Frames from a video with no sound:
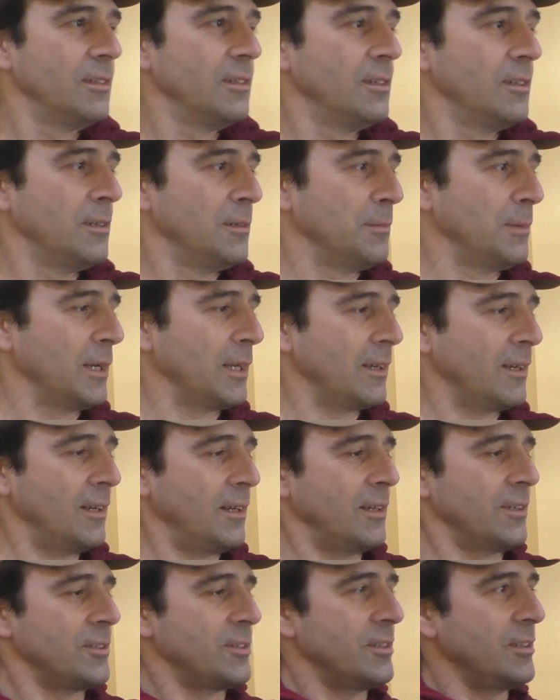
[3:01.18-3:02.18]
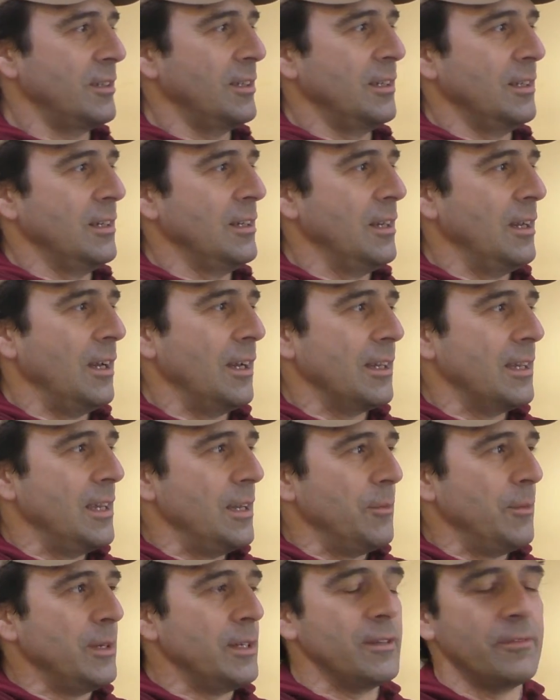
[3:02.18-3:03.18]
Oh my gosh. I
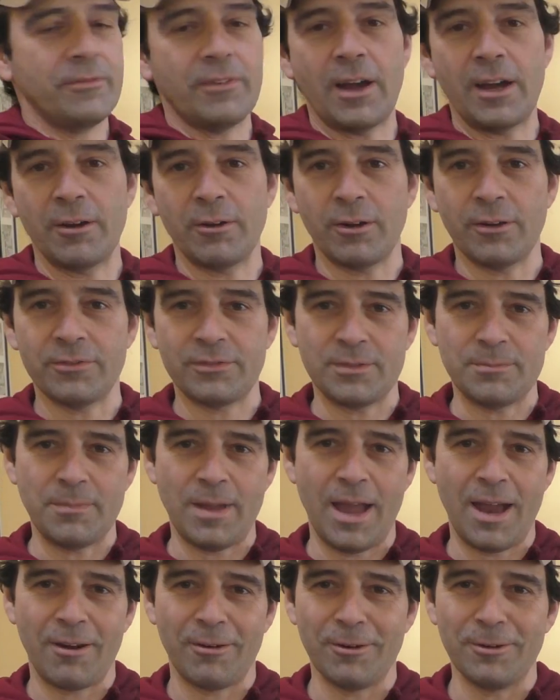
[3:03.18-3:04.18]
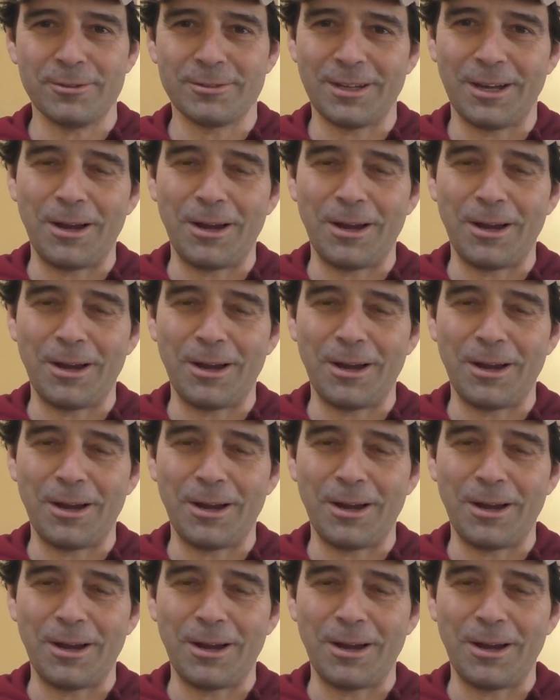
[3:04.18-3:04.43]
can't wait to fire off some arrows.